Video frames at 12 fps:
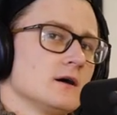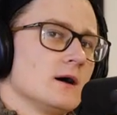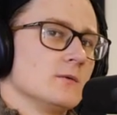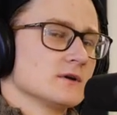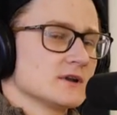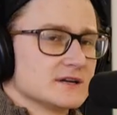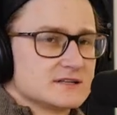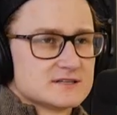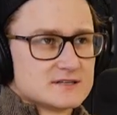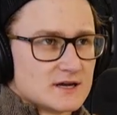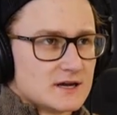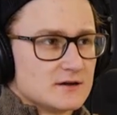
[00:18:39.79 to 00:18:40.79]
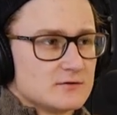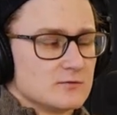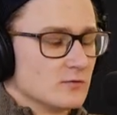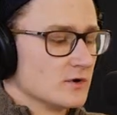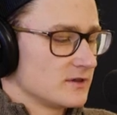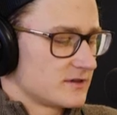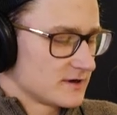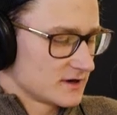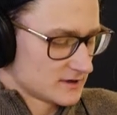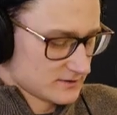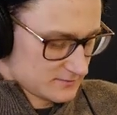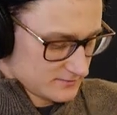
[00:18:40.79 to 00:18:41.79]
I would like to say one
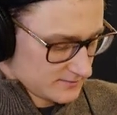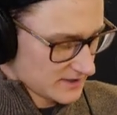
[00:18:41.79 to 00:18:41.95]
thing